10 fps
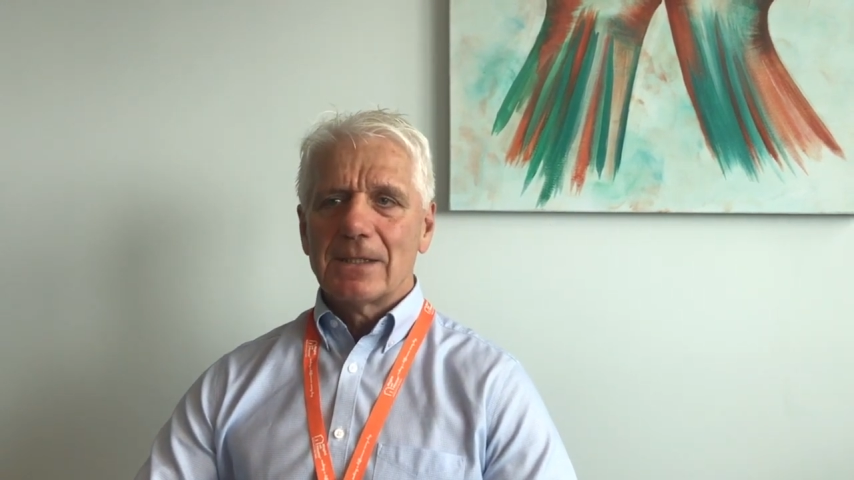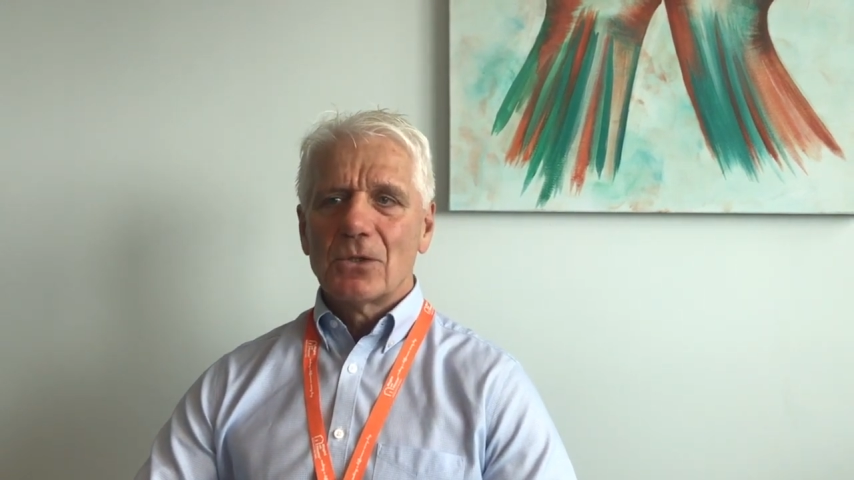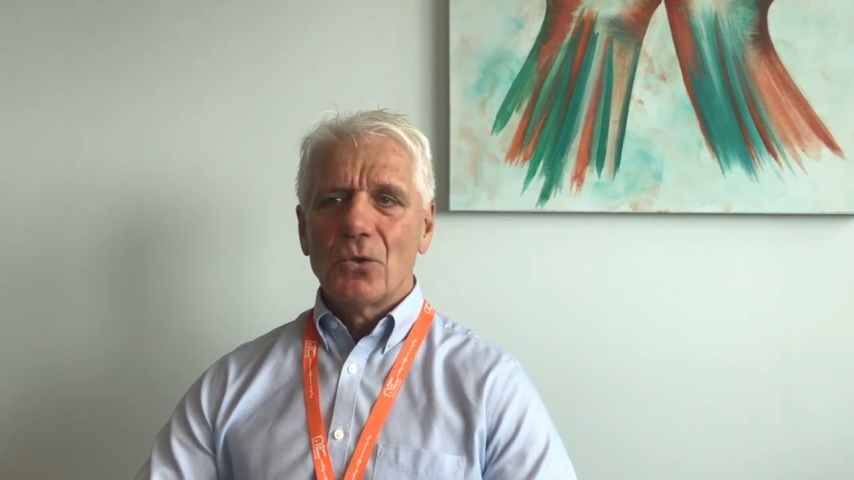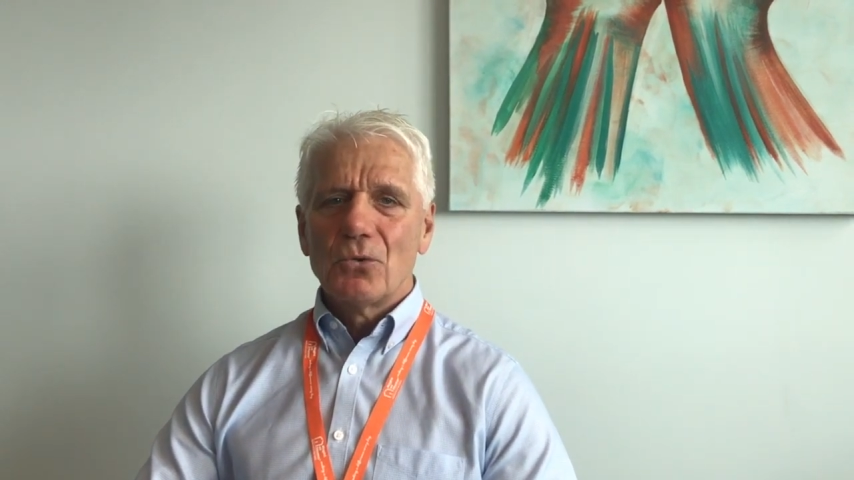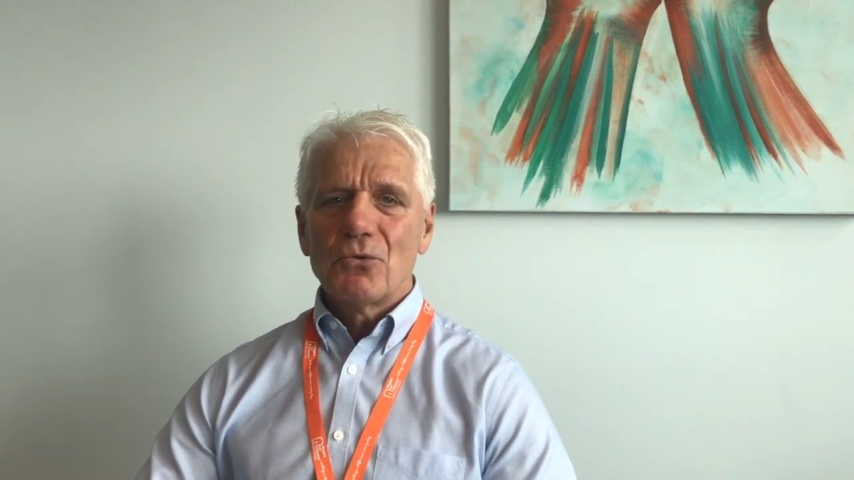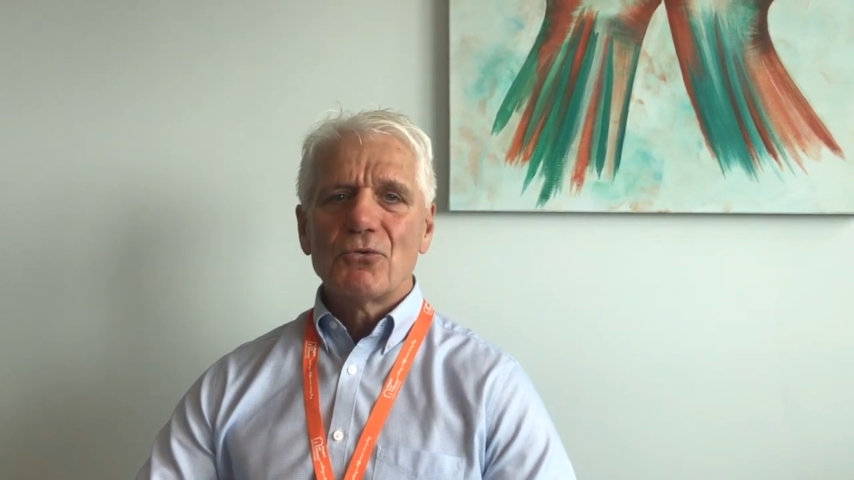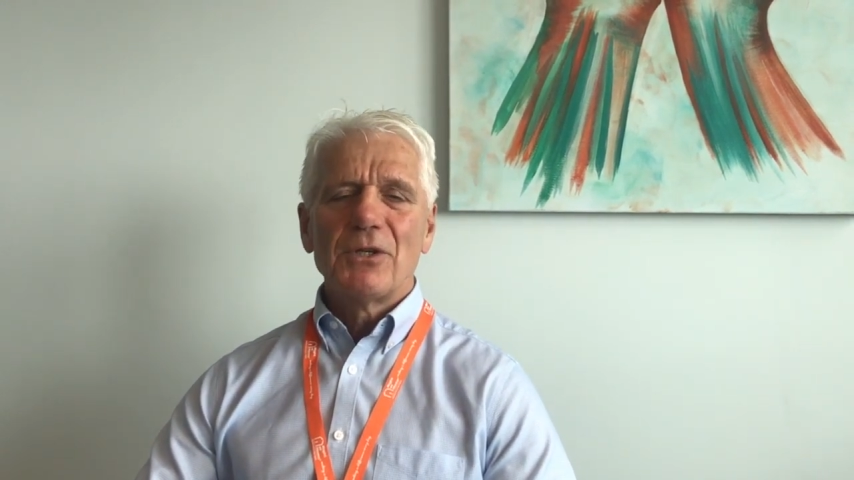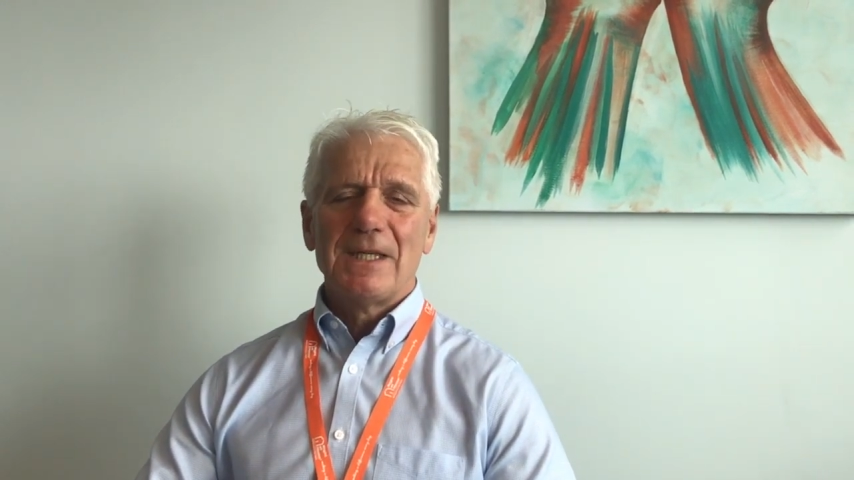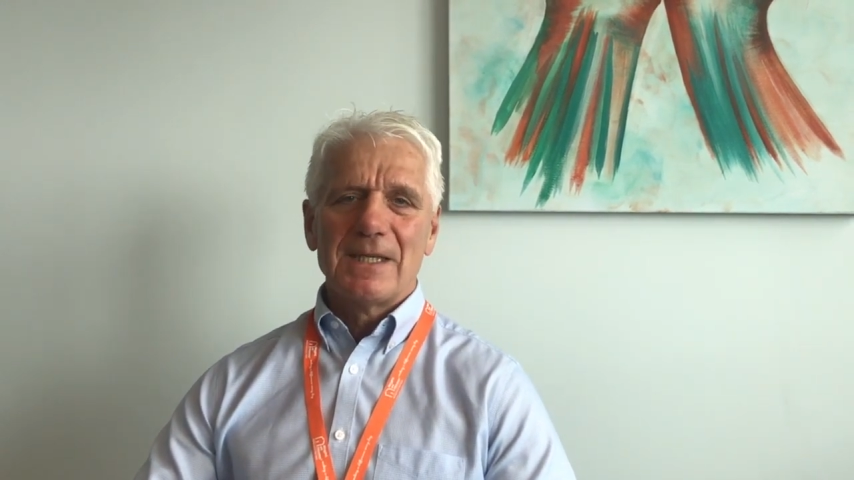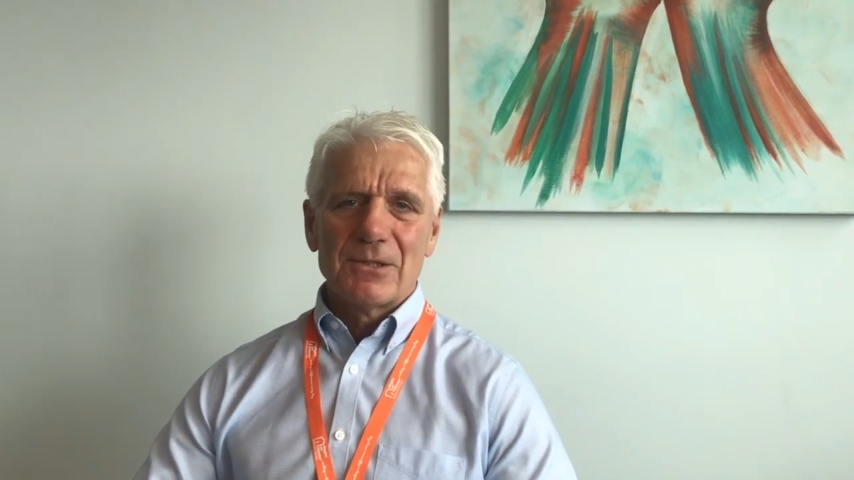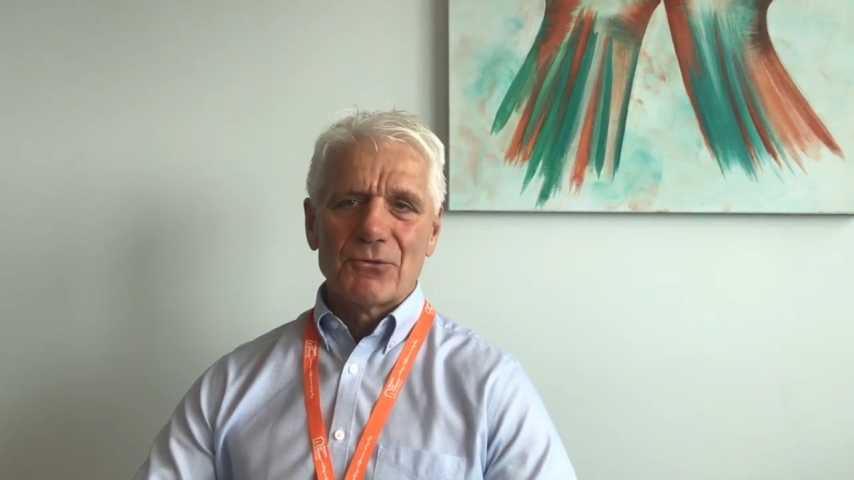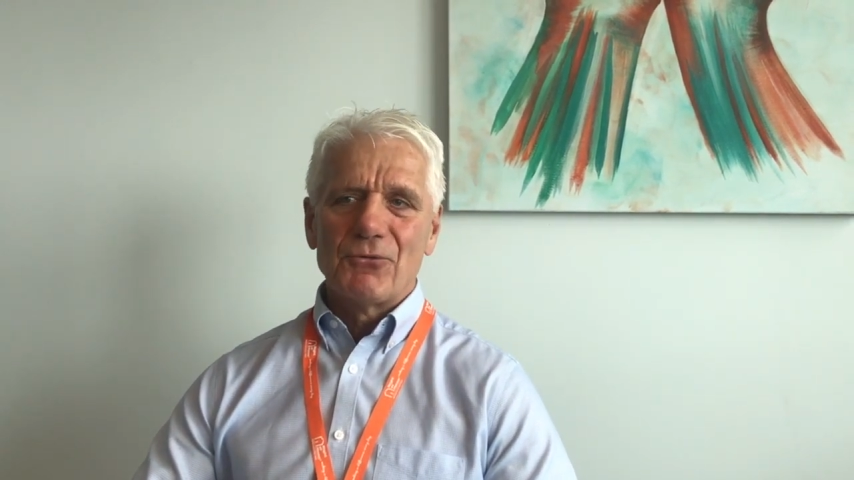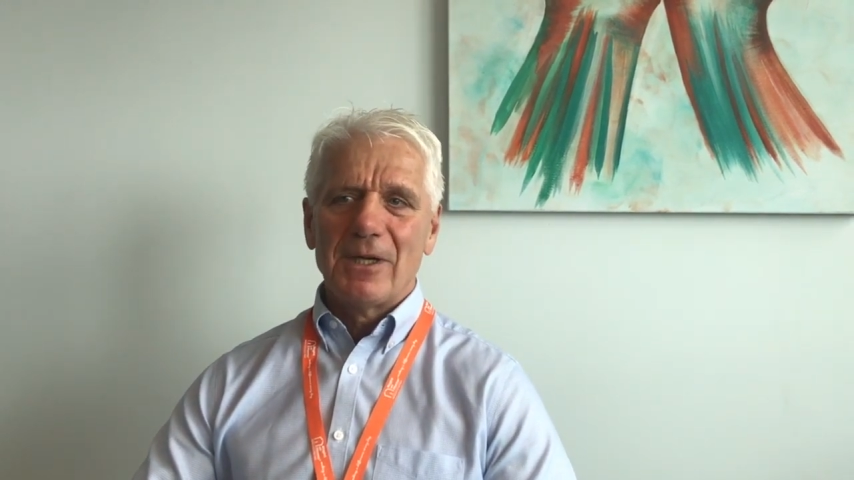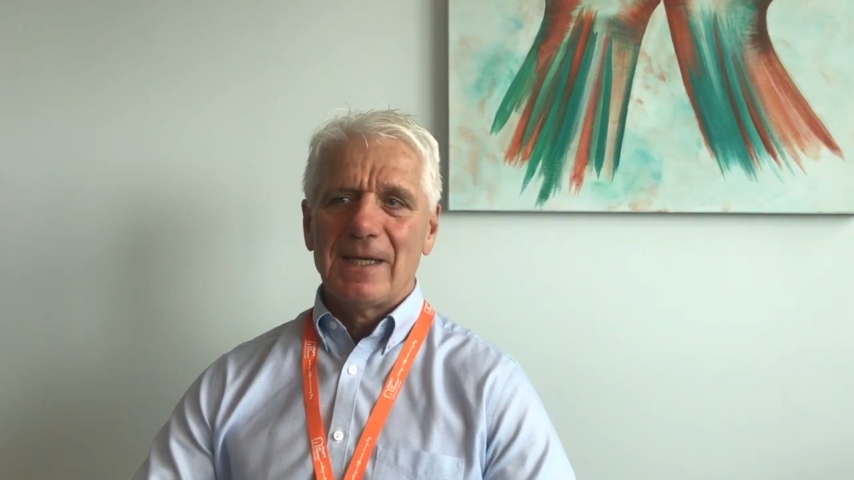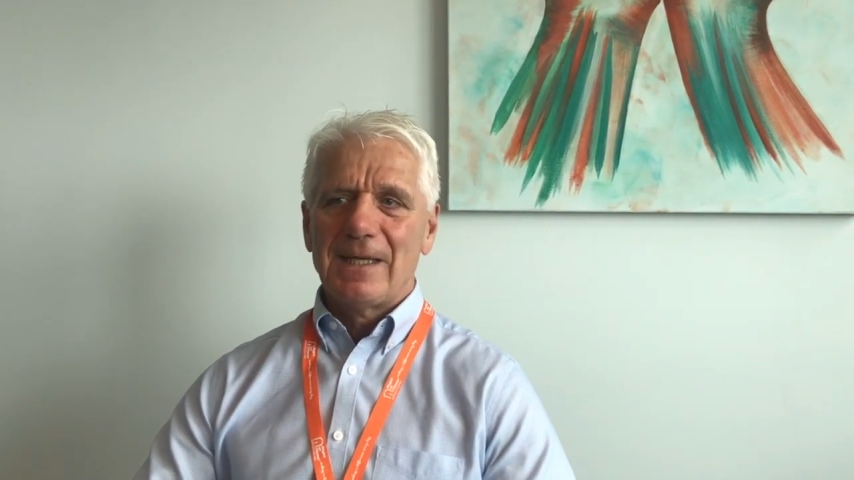the country has
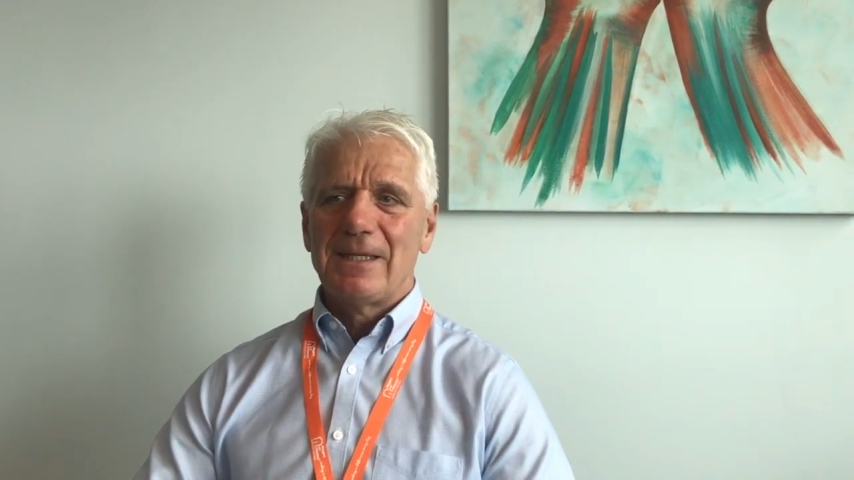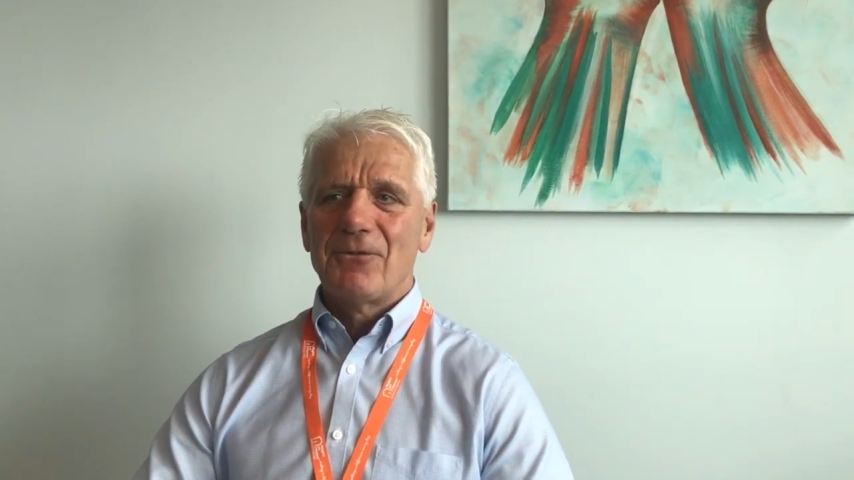really